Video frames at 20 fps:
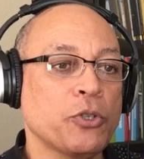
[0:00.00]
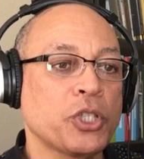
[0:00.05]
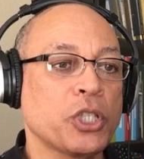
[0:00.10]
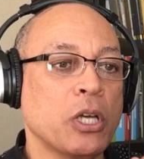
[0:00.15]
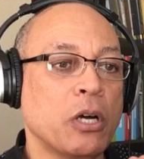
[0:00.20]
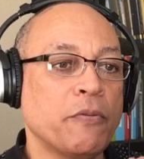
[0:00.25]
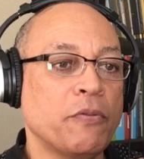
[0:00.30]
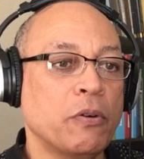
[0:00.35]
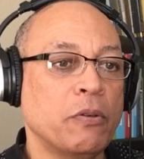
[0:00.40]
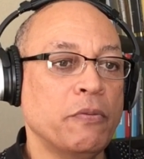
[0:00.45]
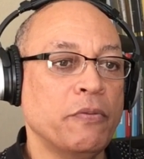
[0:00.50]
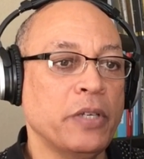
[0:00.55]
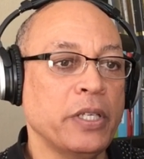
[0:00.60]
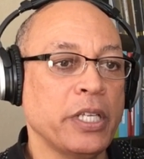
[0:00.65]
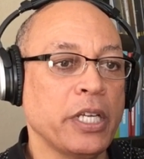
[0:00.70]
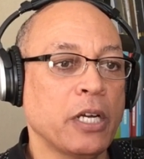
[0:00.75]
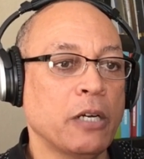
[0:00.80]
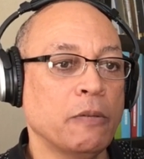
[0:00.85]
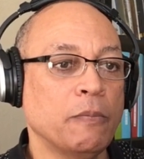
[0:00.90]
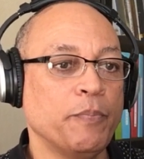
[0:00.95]
yourself on
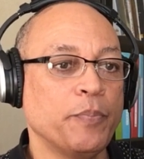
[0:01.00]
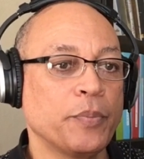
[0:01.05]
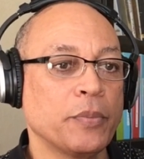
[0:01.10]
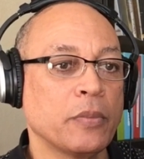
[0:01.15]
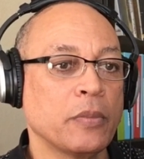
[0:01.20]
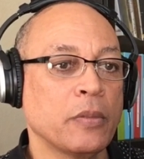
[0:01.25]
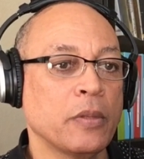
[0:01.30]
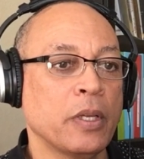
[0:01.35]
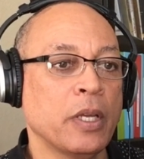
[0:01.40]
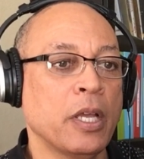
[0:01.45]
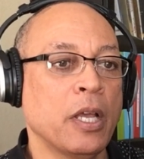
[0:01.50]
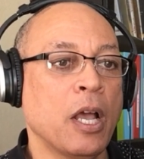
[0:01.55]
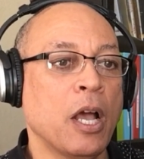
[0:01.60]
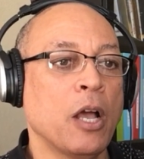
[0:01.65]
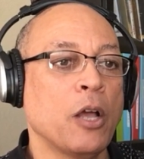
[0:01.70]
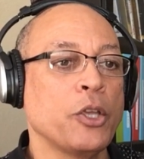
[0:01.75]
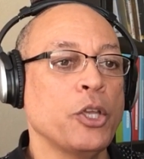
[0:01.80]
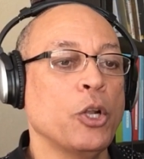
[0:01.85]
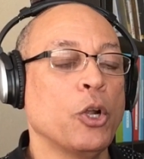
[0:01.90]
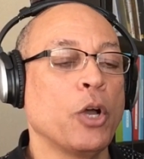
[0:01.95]
video.
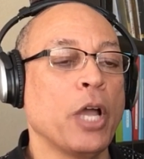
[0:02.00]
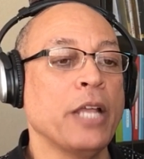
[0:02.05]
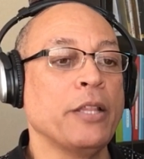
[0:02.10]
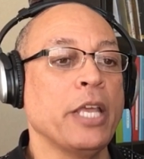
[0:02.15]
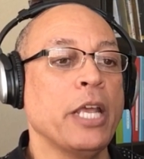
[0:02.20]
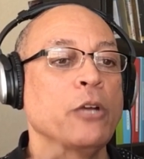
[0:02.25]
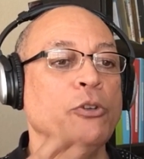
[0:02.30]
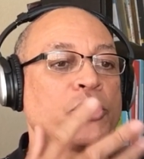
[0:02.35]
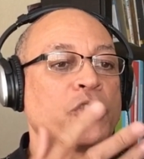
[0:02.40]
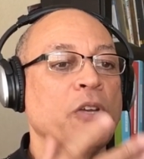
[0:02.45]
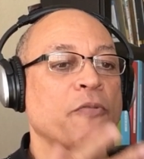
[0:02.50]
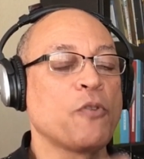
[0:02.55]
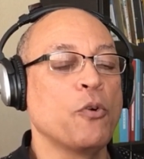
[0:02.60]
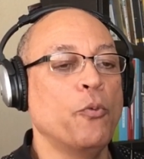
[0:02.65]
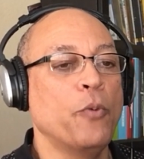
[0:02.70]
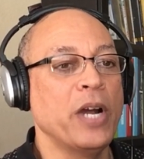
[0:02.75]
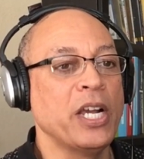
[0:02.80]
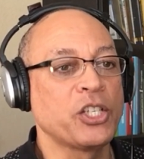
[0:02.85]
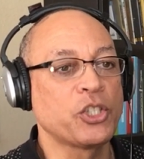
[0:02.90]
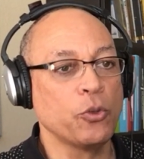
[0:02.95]
And here's
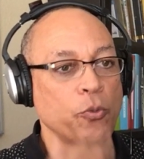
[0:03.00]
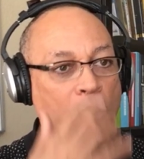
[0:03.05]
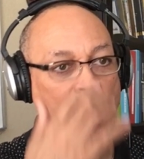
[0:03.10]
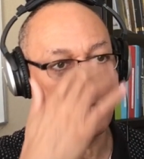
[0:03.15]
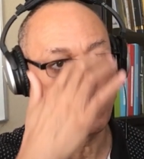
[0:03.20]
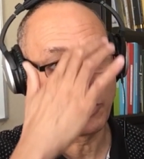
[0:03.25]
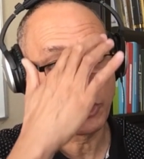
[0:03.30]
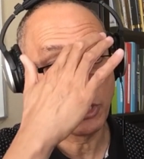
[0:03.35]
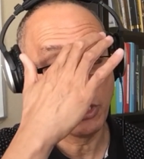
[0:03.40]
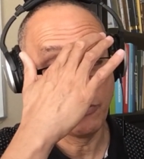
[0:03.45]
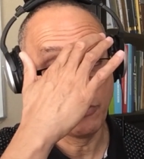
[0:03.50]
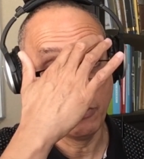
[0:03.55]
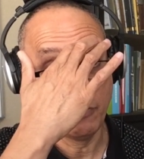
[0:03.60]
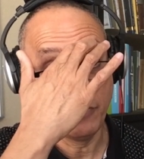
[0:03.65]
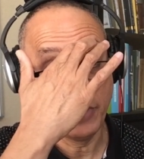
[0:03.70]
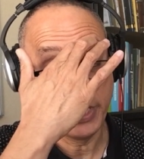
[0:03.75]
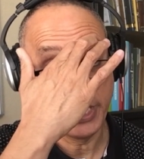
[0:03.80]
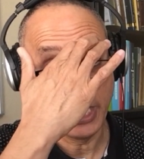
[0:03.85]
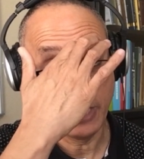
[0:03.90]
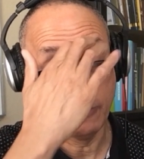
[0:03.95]
different ways to watch yourself
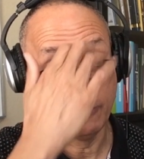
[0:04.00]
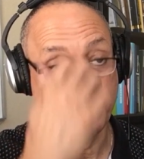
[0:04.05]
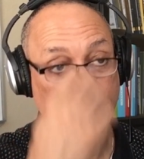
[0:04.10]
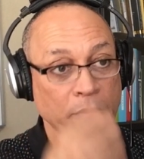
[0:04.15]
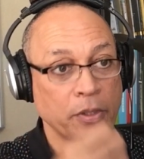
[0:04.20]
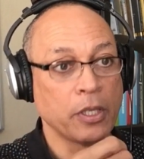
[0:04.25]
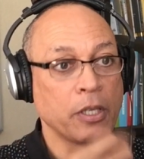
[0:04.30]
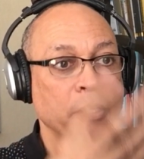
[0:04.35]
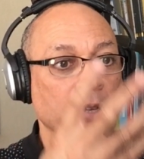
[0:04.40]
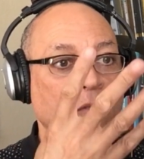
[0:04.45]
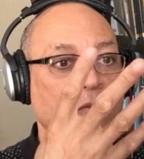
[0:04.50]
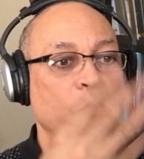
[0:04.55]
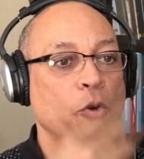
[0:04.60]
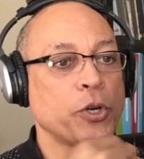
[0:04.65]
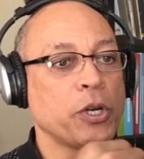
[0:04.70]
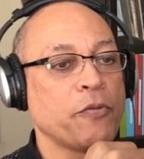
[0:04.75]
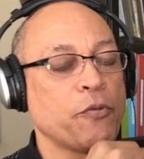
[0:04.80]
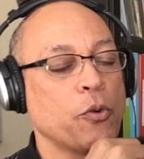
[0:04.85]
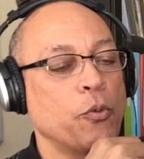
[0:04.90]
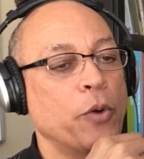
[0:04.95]
on video.
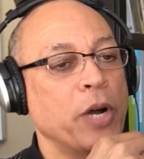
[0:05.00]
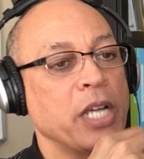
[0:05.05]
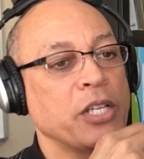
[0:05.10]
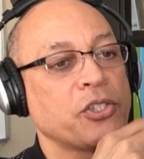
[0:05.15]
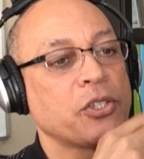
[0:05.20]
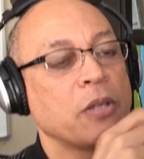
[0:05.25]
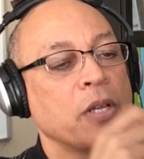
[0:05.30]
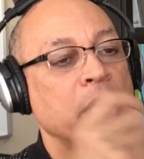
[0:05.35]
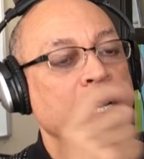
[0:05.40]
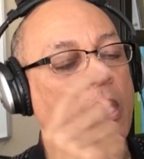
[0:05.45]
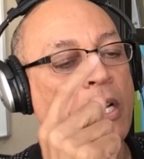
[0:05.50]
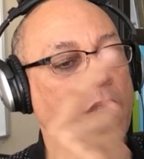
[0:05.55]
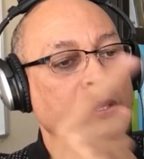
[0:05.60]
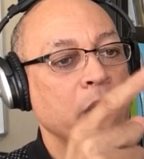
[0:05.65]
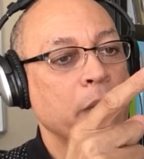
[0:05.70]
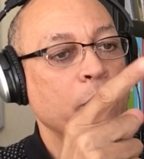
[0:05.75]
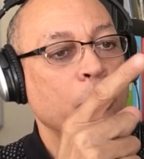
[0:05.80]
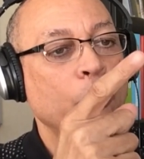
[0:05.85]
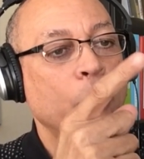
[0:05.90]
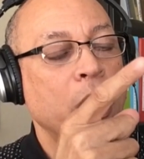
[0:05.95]
4 different ways.
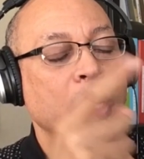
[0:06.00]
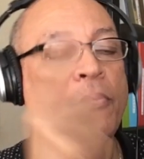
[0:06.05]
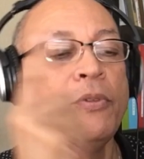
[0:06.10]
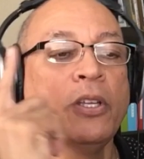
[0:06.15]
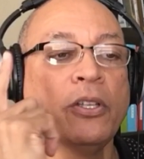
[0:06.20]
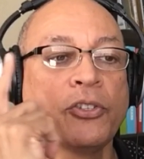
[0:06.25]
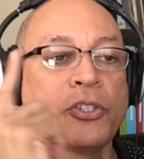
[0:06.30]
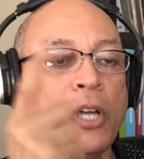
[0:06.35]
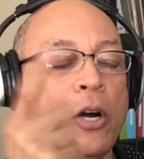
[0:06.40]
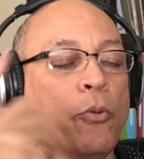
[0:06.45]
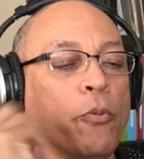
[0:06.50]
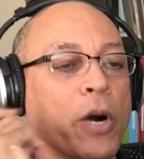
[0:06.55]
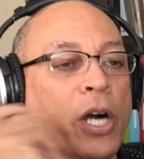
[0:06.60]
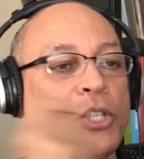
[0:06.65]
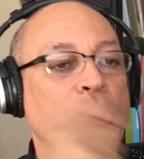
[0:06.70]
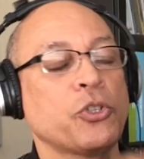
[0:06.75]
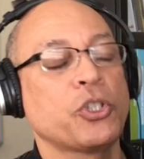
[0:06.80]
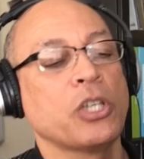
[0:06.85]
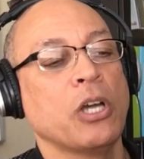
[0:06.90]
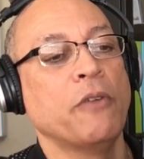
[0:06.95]
Number one, don't
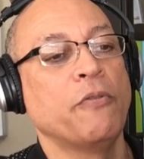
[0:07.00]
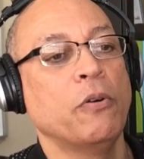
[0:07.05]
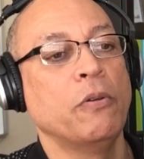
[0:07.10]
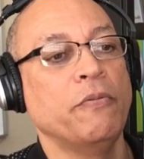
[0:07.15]
watch yourself